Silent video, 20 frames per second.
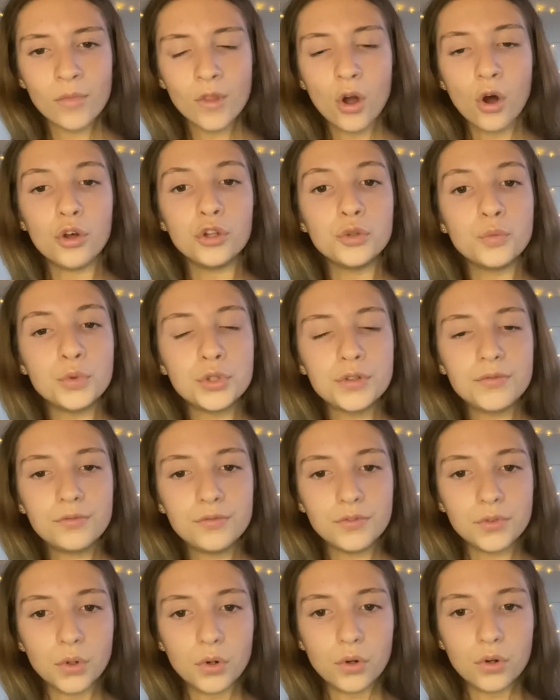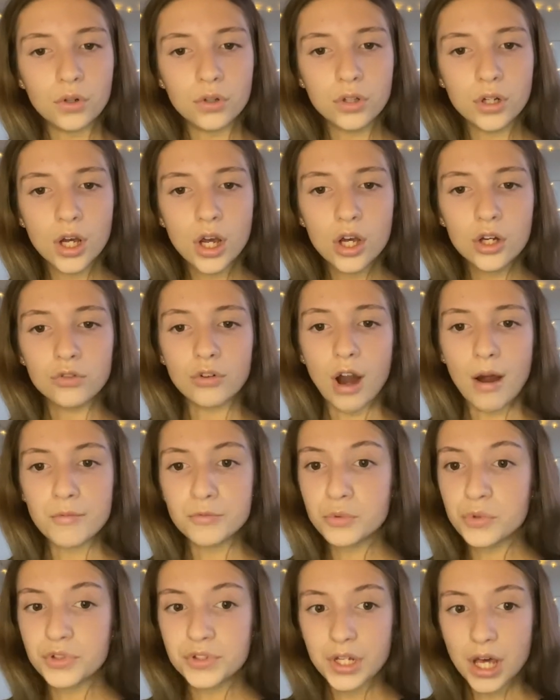On the wooden floor, grimed
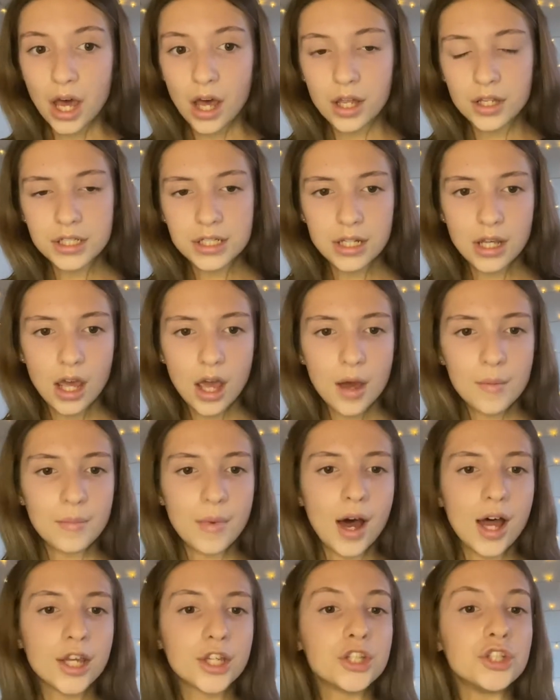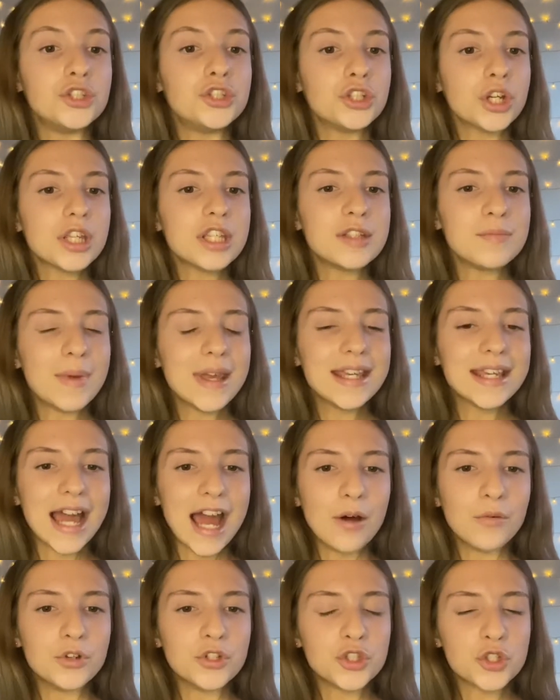with dirt, Maya could just make
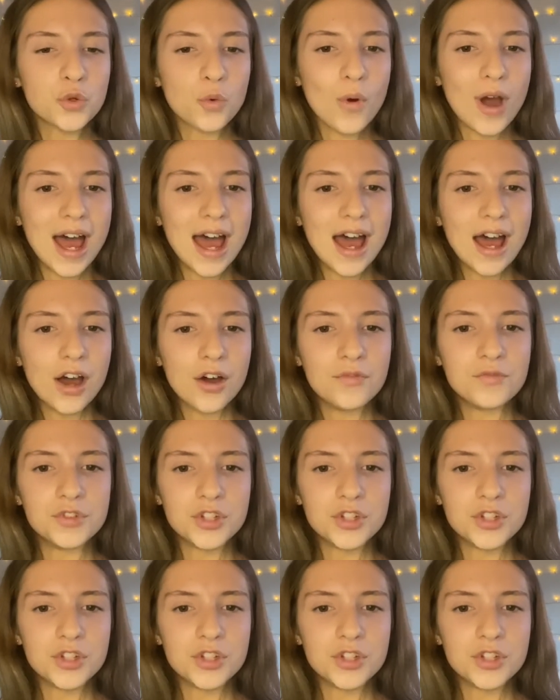out a square of